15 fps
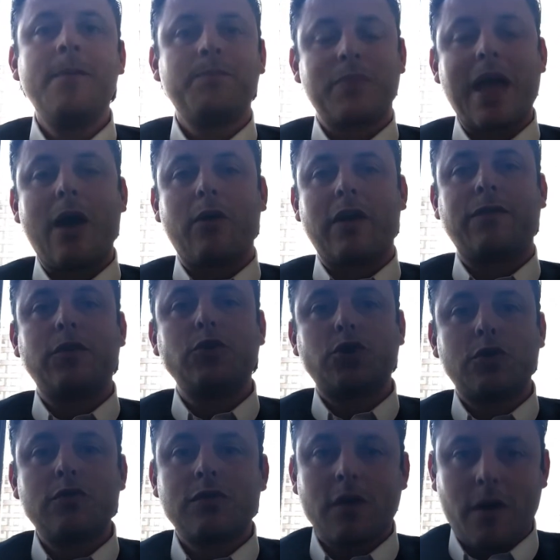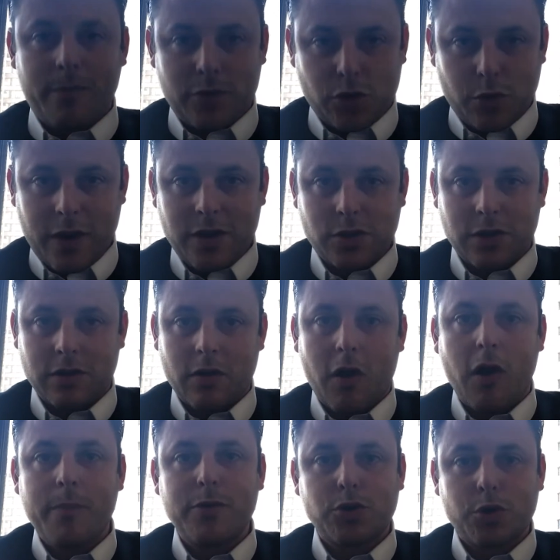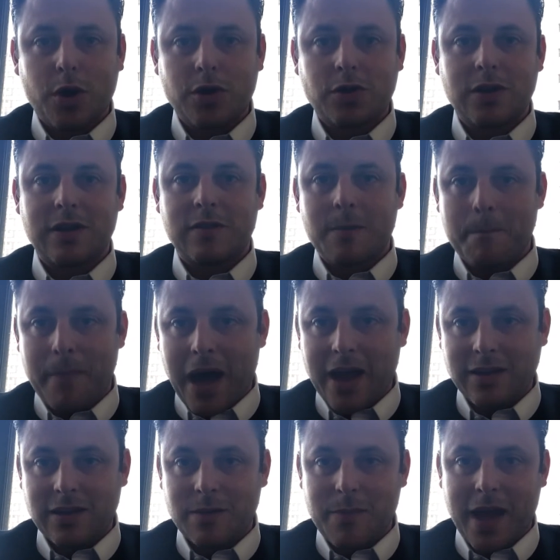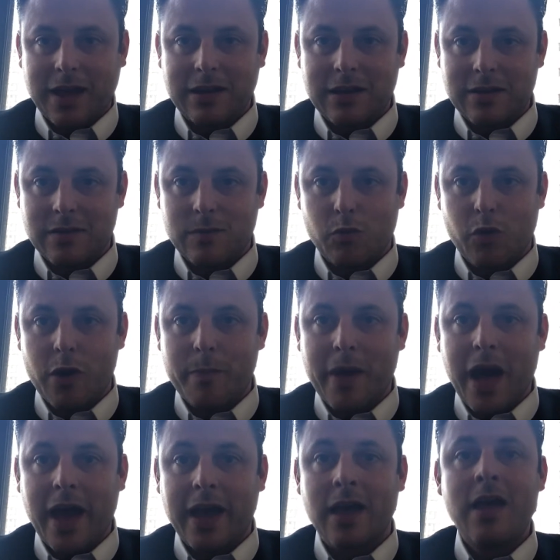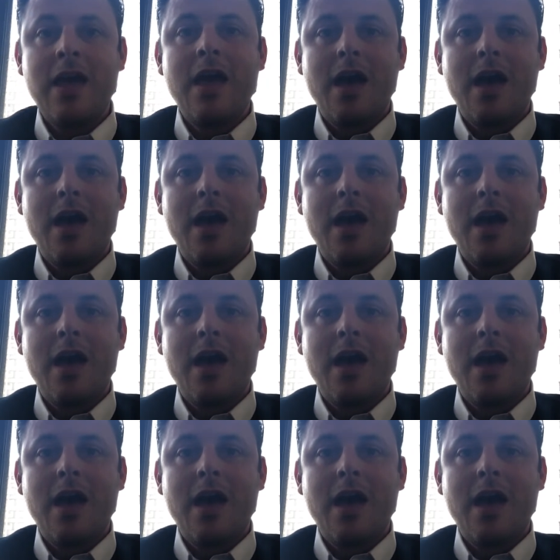Now, if you choose arbitration, arbitration is a binding mechanism whereby